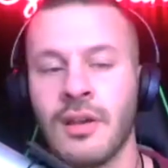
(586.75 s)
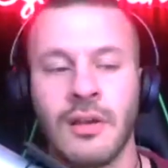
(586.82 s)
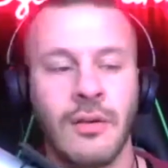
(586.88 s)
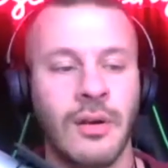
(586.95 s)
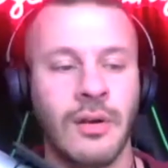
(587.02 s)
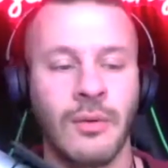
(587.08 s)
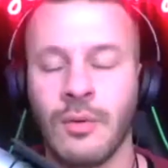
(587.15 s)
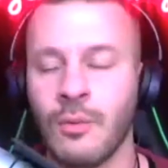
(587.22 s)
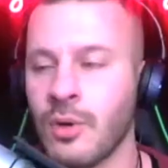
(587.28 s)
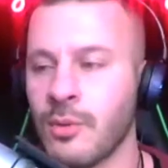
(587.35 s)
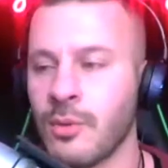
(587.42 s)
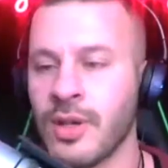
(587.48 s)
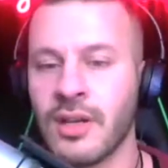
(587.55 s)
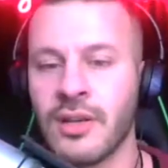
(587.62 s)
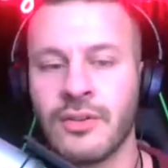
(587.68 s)
Uh, what are
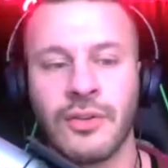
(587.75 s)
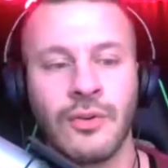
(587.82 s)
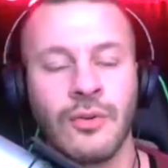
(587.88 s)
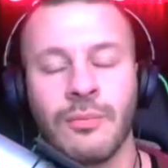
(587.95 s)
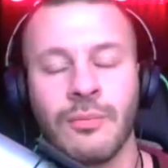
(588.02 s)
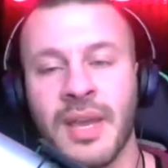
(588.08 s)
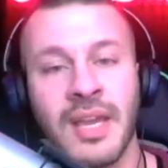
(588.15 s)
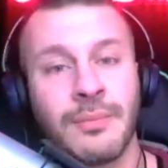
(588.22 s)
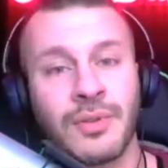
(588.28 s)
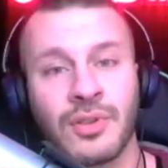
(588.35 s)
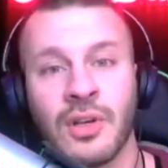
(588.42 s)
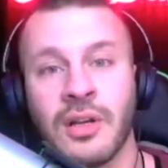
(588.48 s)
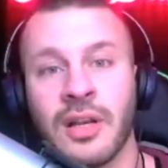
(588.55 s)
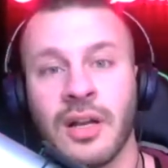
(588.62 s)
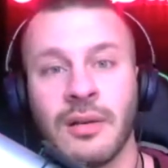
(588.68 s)
we gonna do, babe?
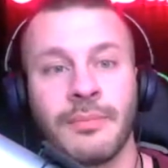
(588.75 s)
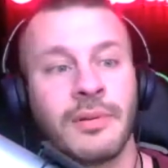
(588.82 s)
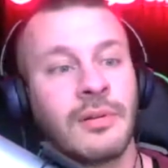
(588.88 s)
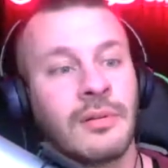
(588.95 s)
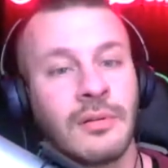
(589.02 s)
Shut up.